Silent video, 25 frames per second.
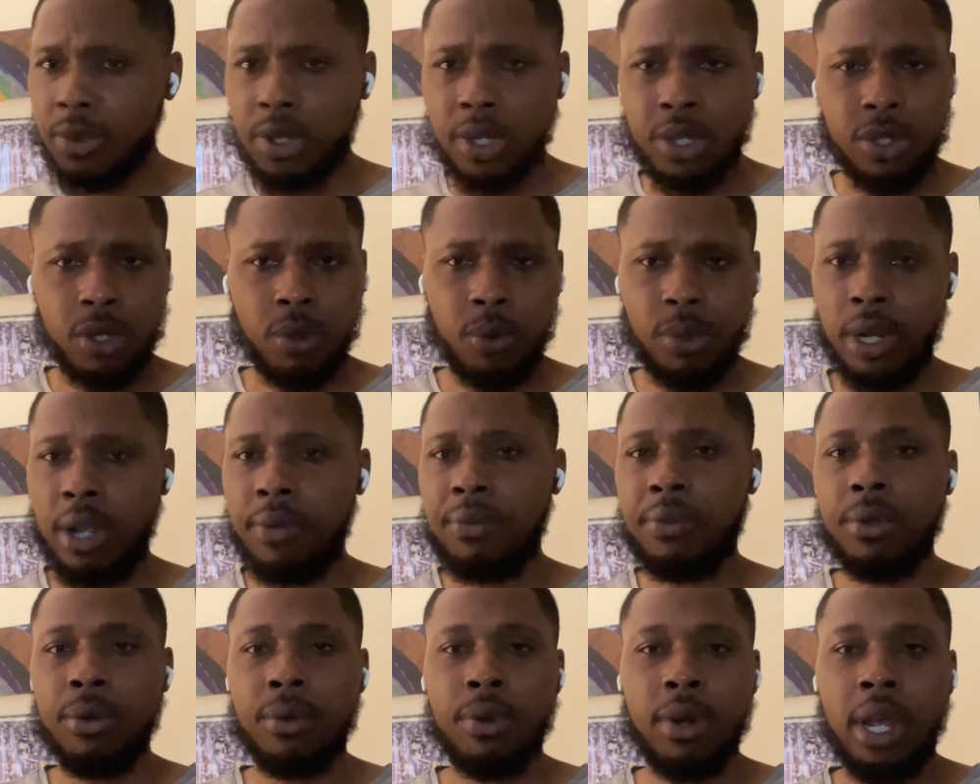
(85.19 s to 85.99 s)
So we're
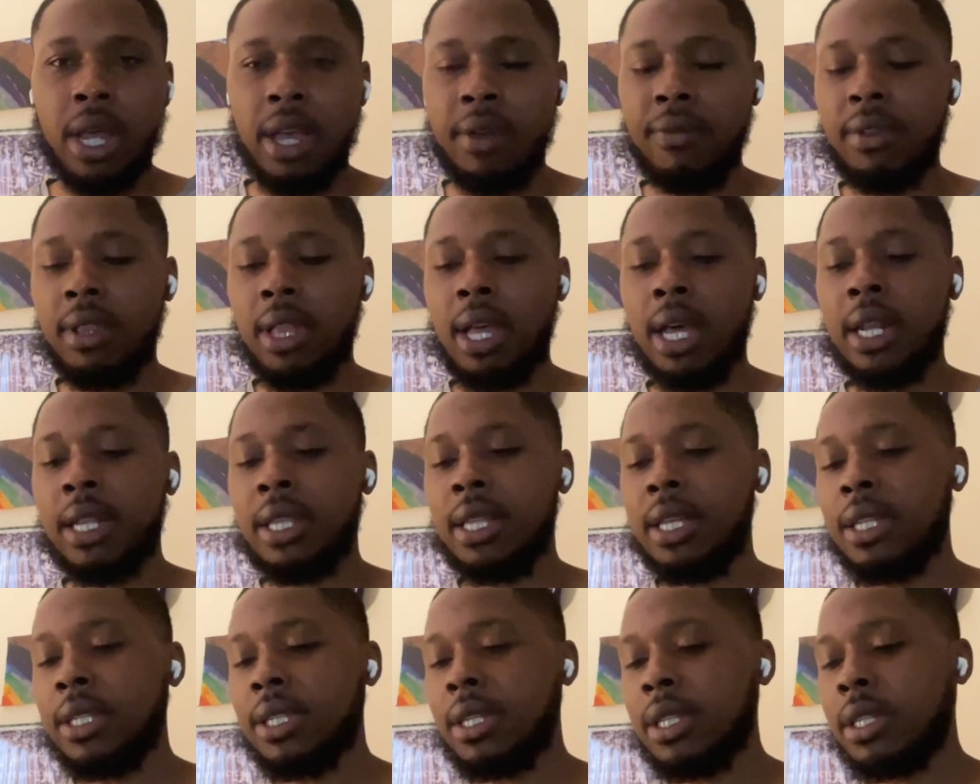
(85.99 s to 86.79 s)
definitely going to have a lot of
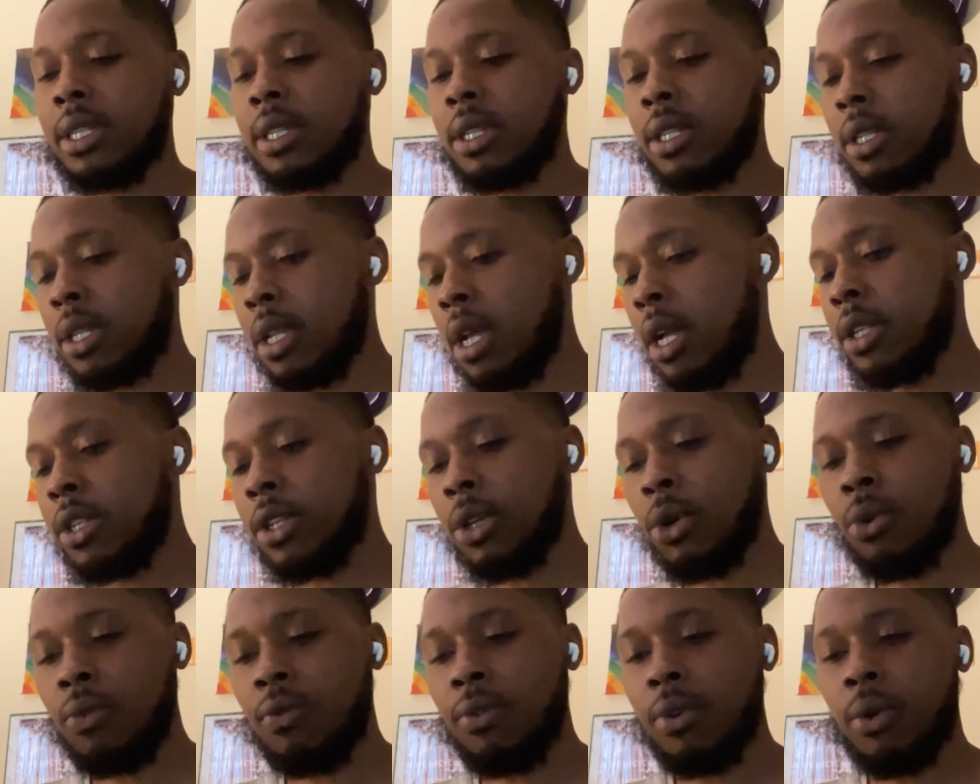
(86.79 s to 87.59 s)
things to touch
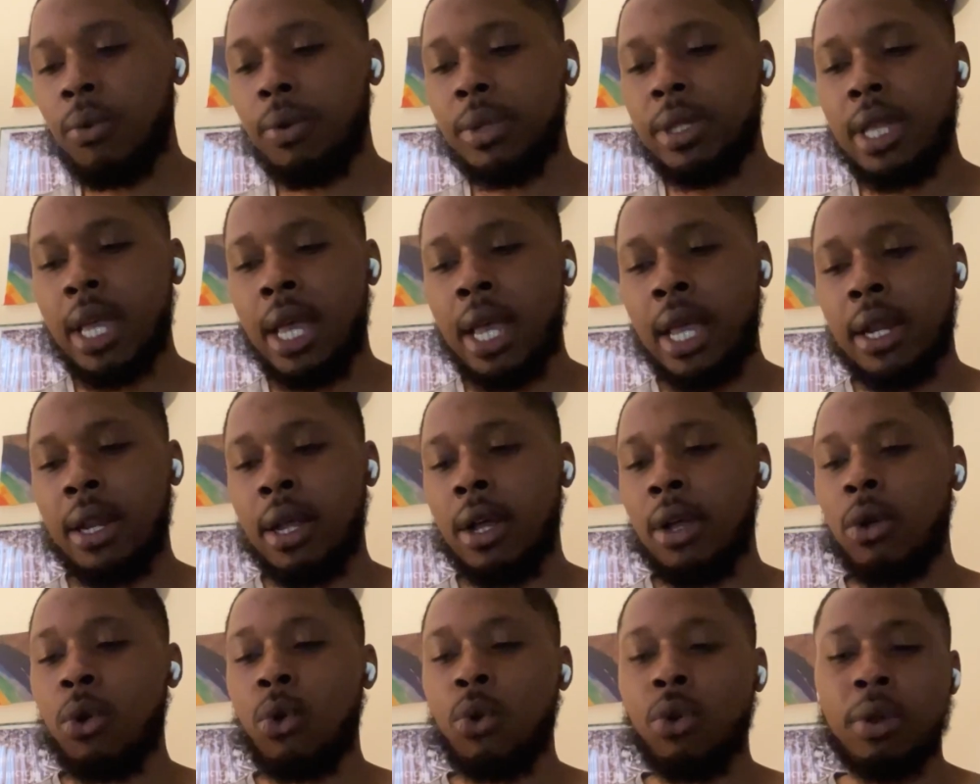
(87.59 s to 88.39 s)
over with that.
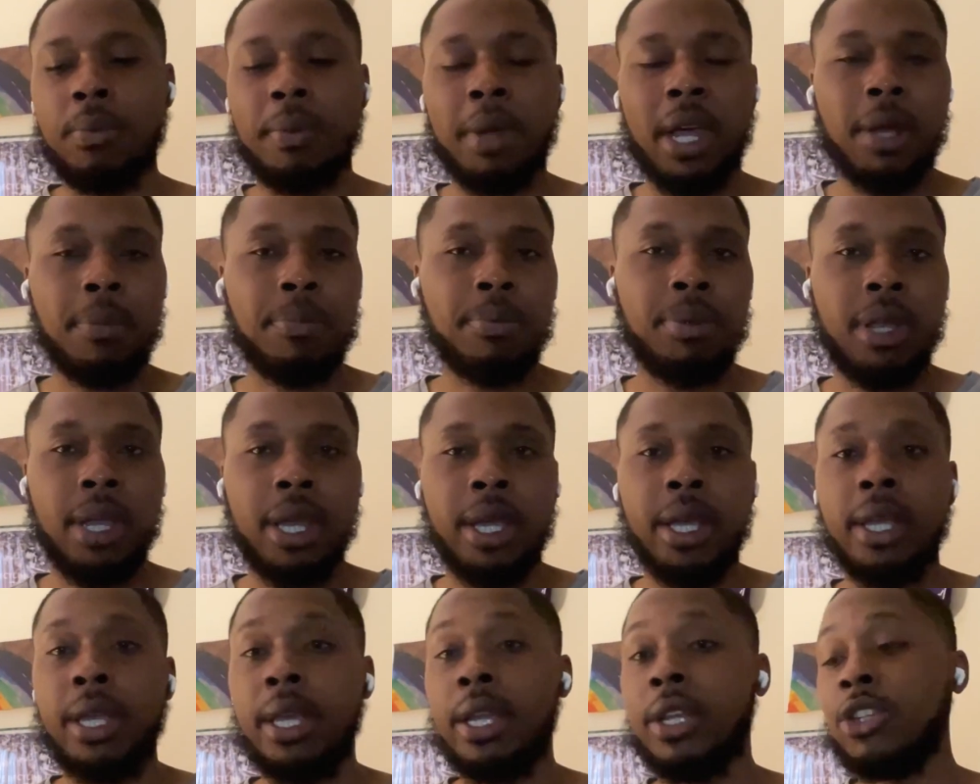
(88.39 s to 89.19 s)
Quarterback
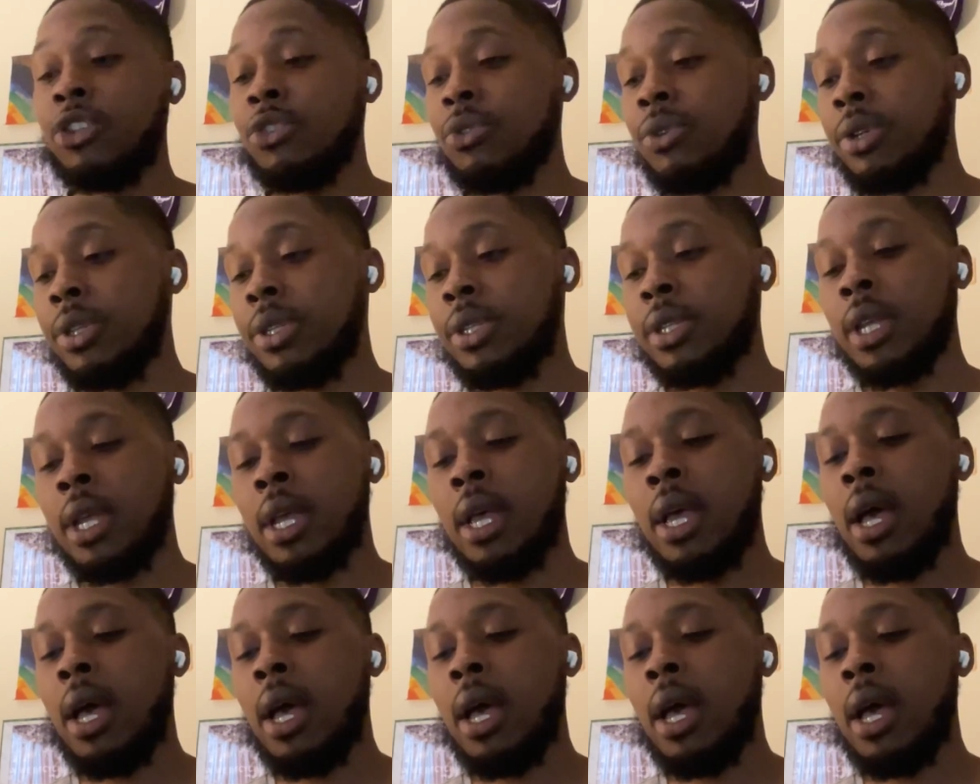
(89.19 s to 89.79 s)
play, injuries.